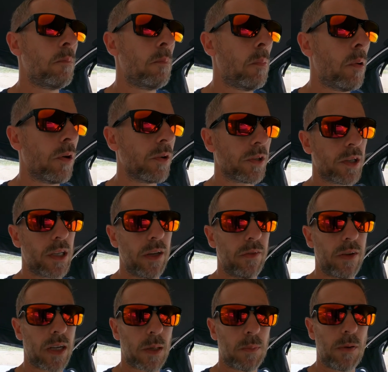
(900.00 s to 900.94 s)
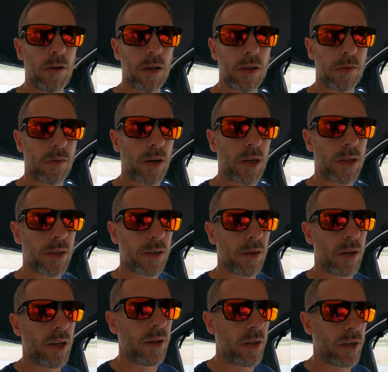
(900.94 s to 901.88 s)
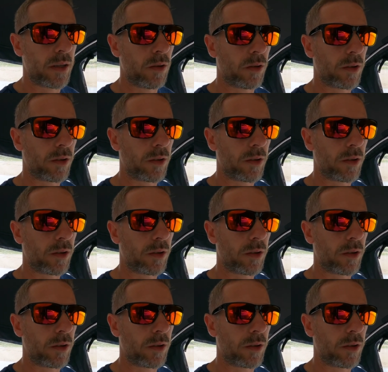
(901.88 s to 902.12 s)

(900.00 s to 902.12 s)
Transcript: positive experience for us in these